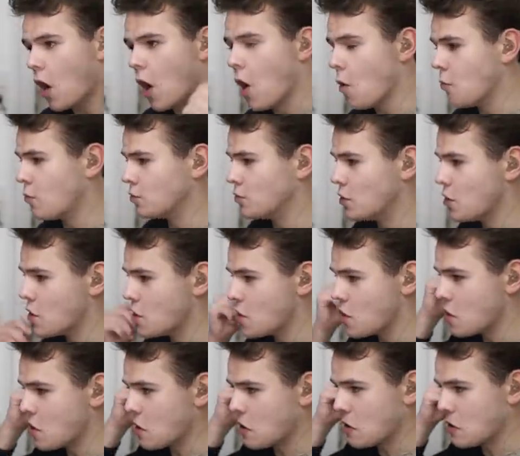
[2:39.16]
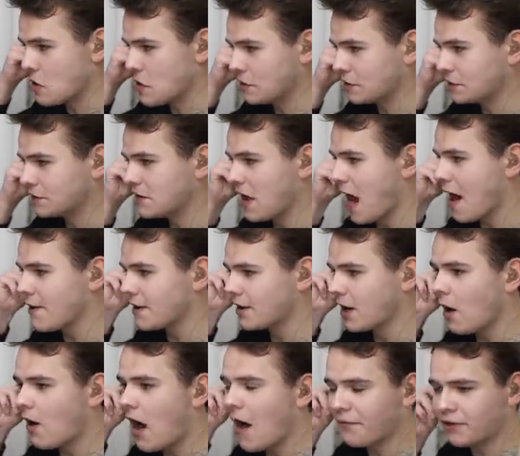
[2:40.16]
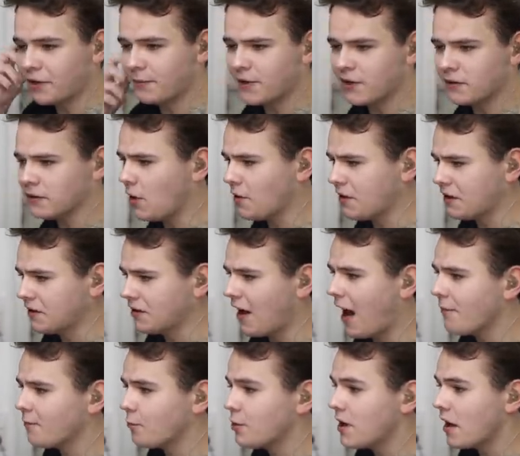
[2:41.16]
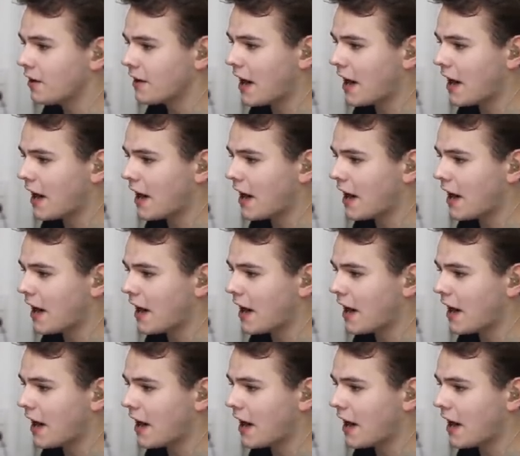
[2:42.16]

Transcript: Oh, yes. There we go. After a bit of loading time, we are